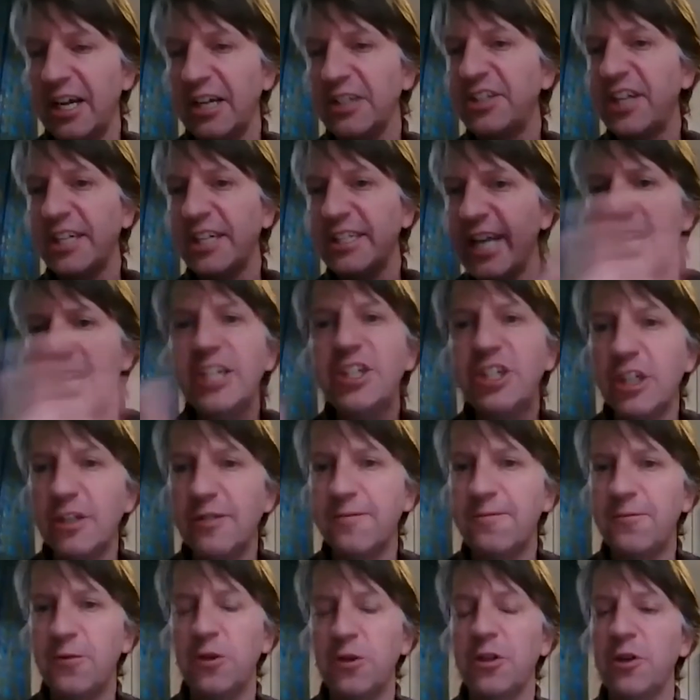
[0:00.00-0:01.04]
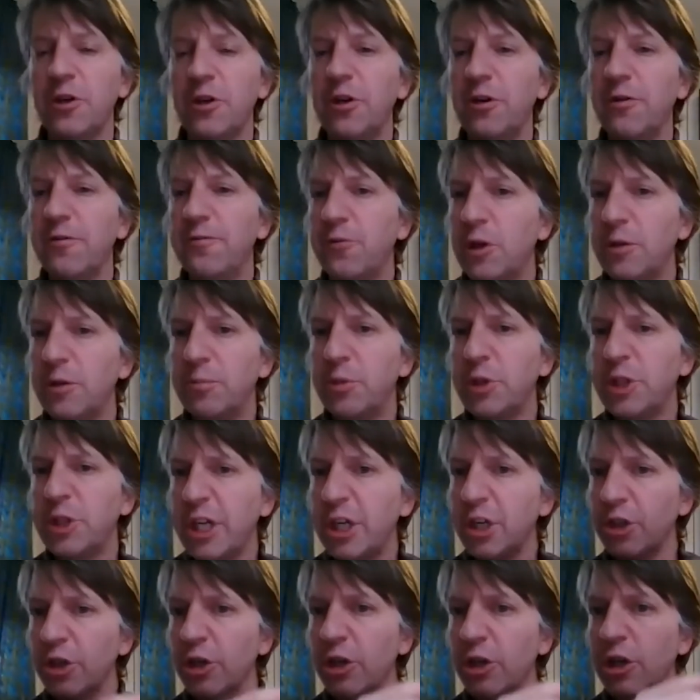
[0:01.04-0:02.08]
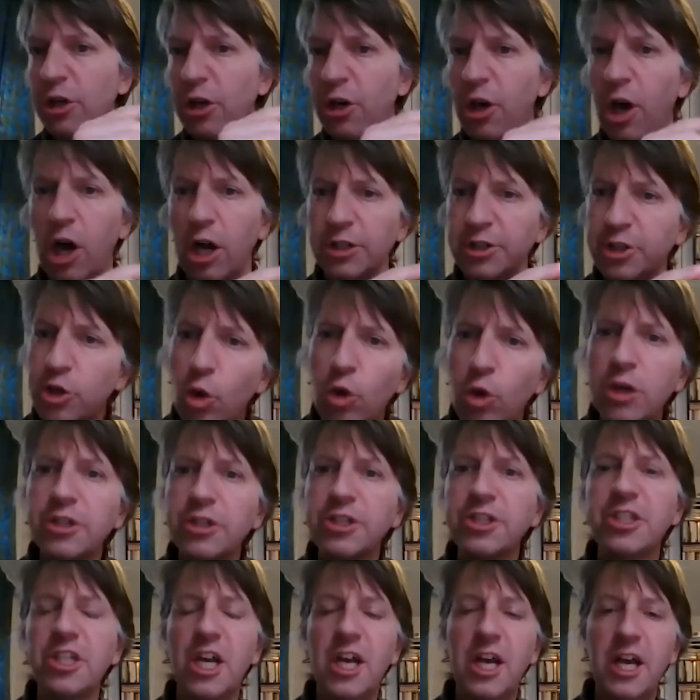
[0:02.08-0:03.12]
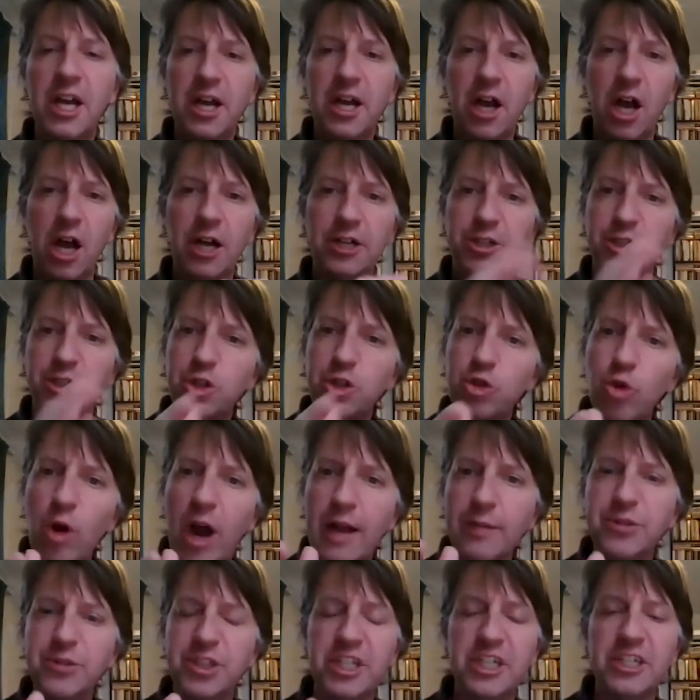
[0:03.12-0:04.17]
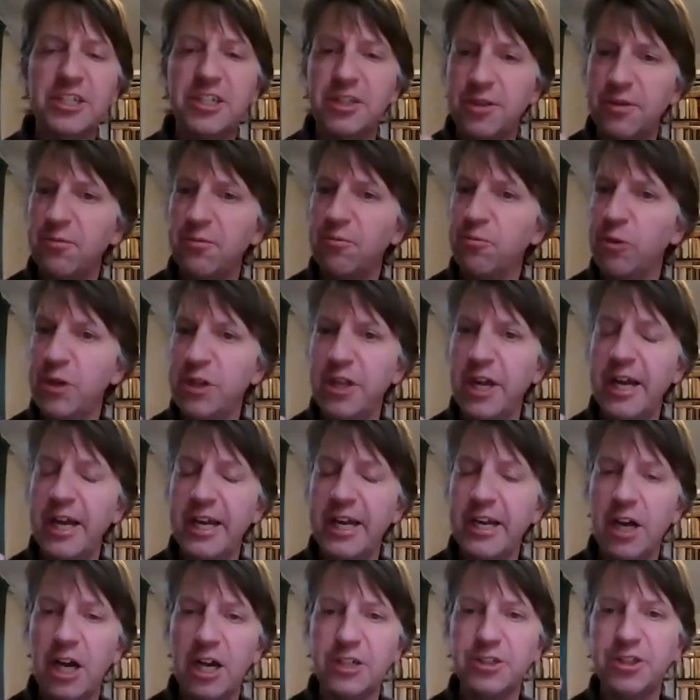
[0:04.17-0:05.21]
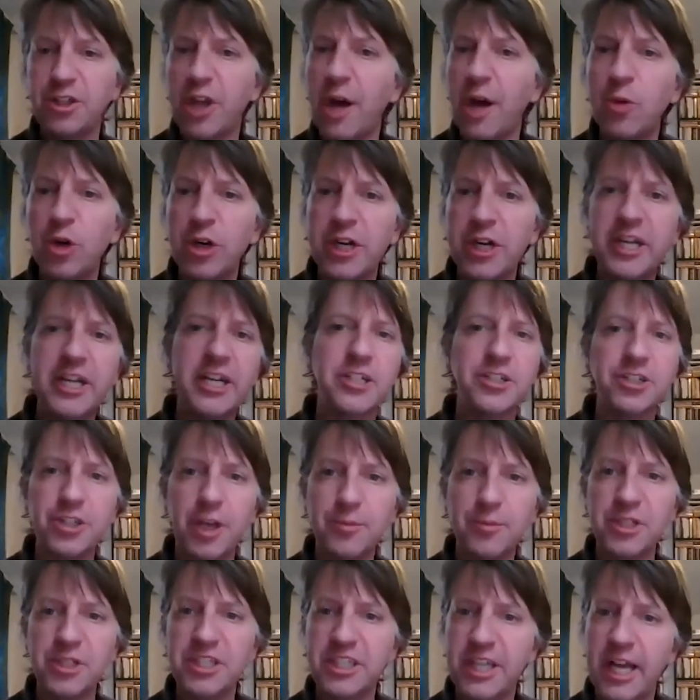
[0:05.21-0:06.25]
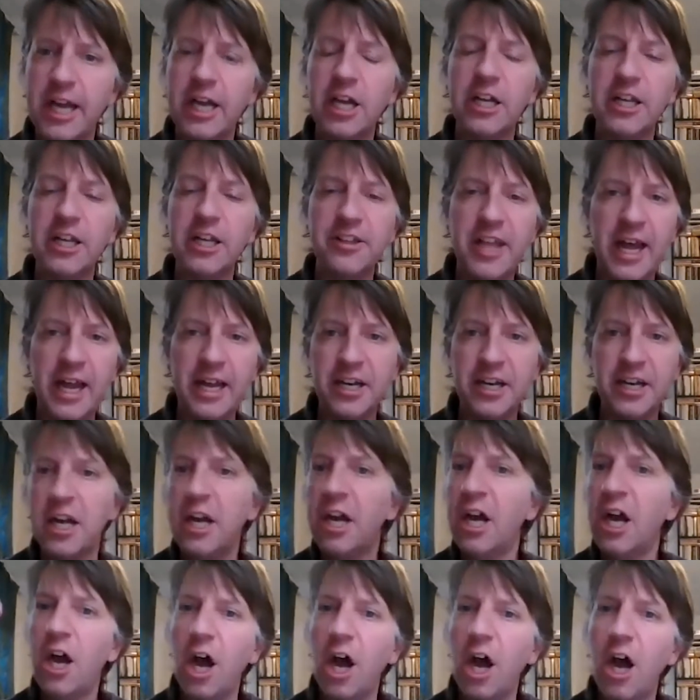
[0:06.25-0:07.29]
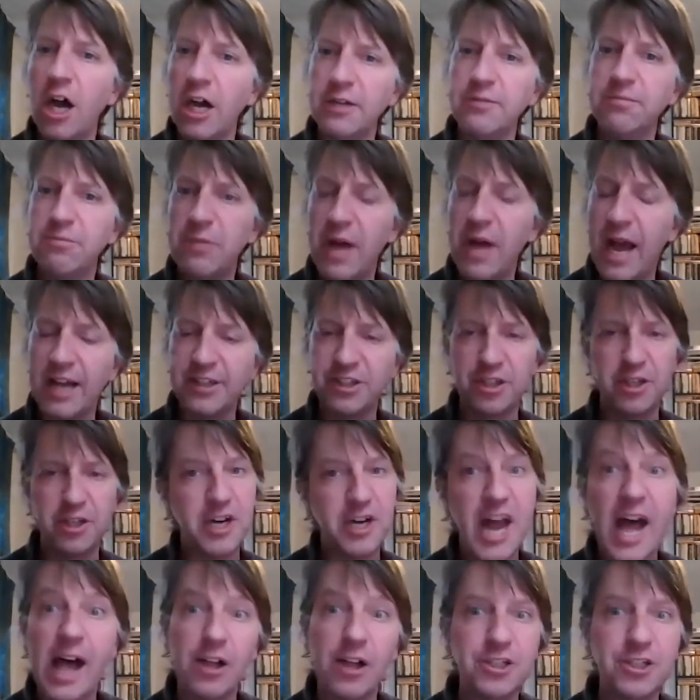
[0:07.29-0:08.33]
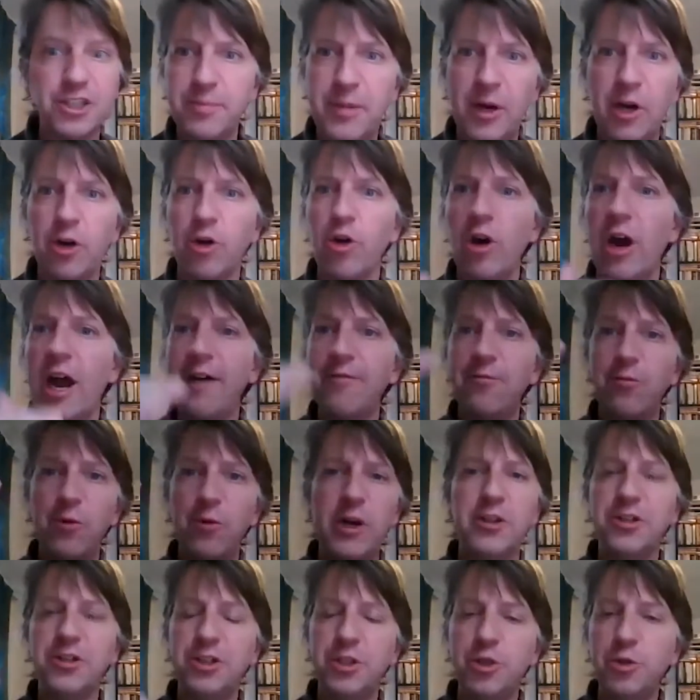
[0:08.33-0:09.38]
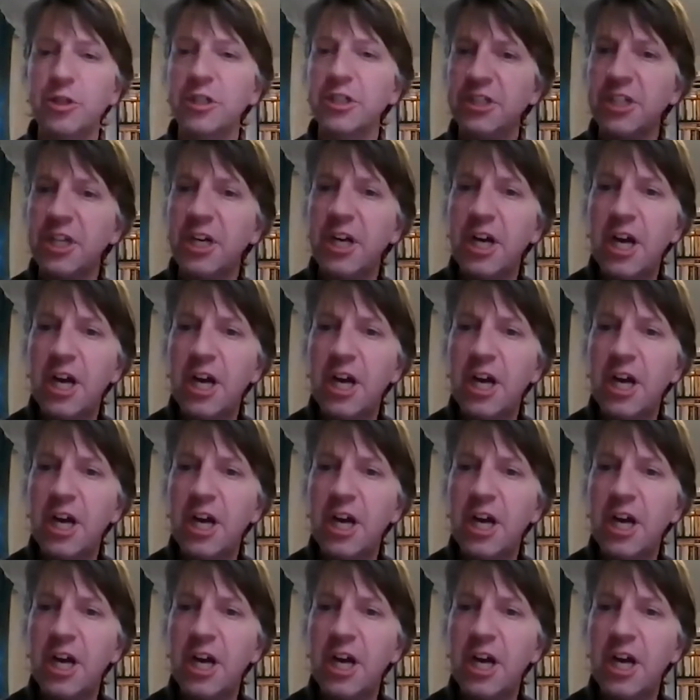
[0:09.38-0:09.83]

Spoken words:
citation for a particular source, describes it with a summary and some detail, and then has an analysis paragraph where the student